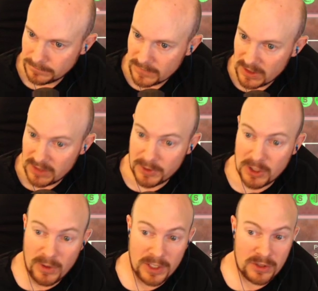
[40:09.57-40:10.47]
So if we
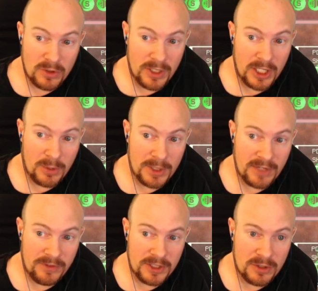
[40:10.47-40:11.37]
don't do it here, we
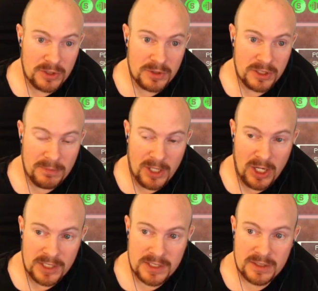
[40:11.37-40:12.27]
definitely don't do it to the
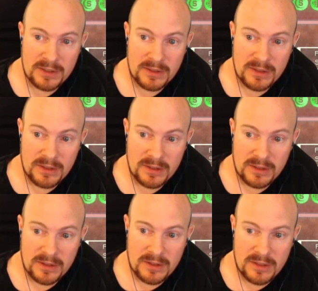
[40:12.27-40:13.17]
boss.
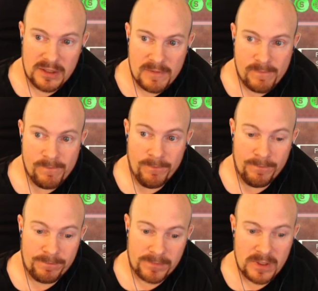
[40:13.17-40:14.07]
Hmm.
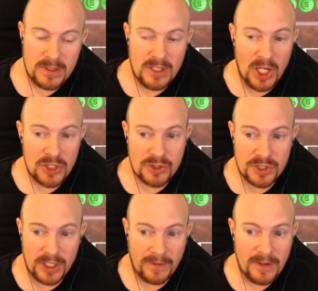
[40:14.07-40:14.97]

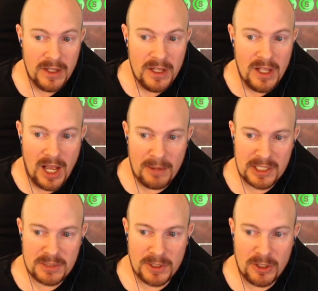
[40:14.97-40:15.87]
Interesting. I'm
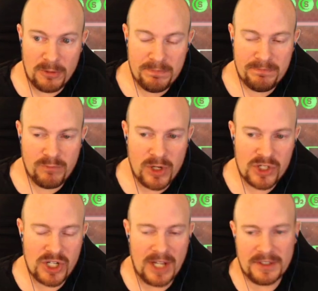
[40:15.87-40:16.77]
guessing we don't
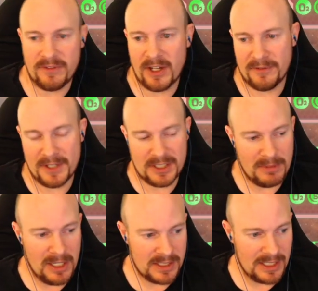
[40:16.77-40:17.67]
one-shot the final phase of the
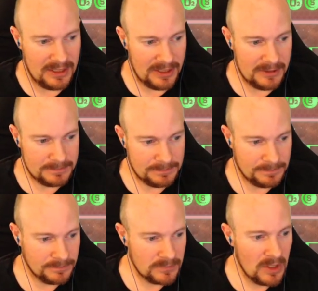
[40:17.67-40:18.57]
boss, sadly.
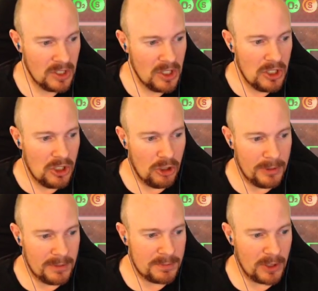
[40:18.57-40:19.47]
Whole
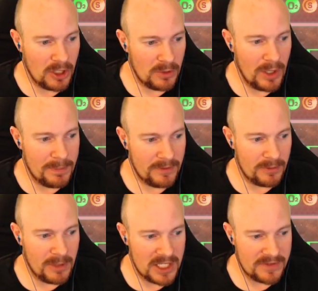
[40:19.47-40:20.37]
beam is pretty good weapon for
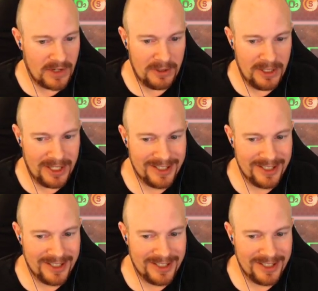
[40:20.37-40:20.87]
boss fight, Rand,